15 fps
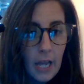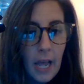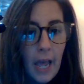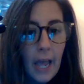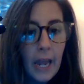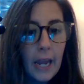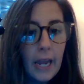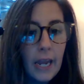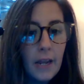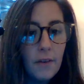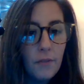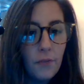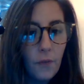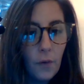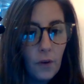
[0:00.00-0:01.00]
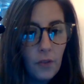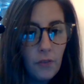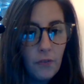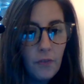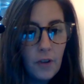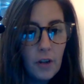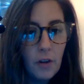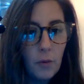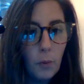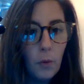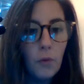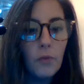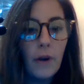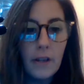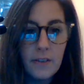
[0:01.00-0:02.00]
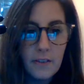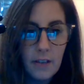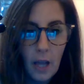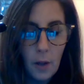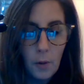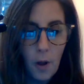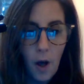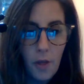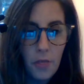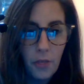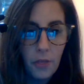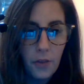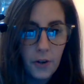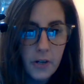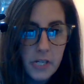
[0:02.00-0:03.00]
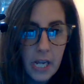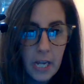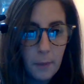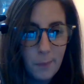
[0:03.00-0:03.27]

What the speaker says: And fourth finger will rest down on the third tape.